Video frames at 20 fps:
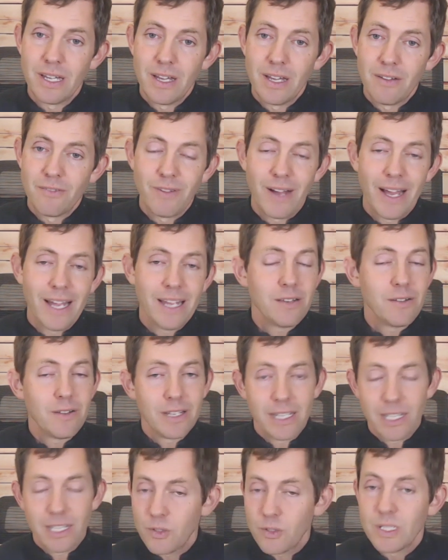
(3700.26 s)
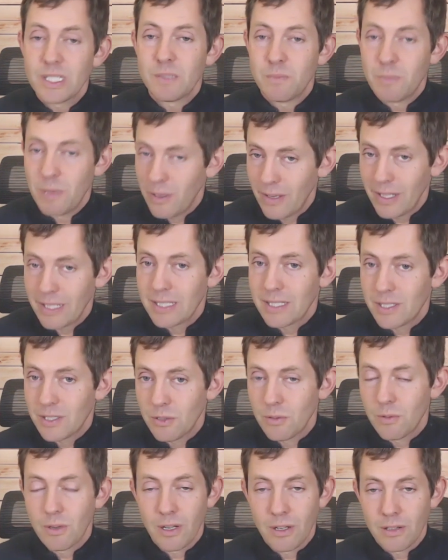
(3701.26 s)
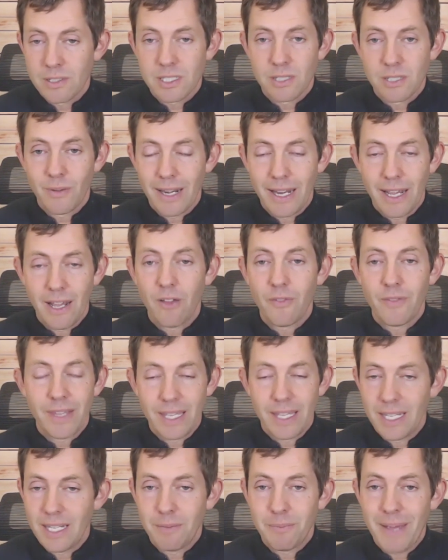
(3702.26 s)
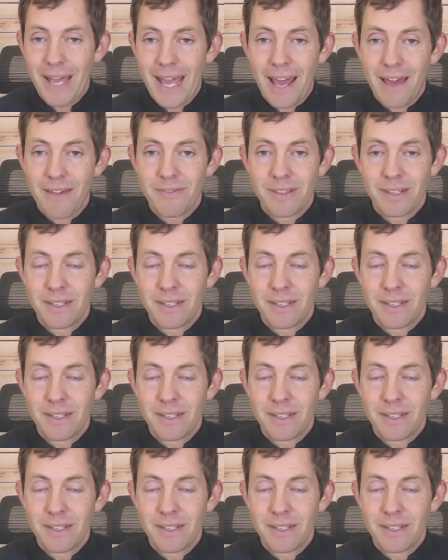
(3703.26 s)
Find kindred spirits who are also on a healthy eating path,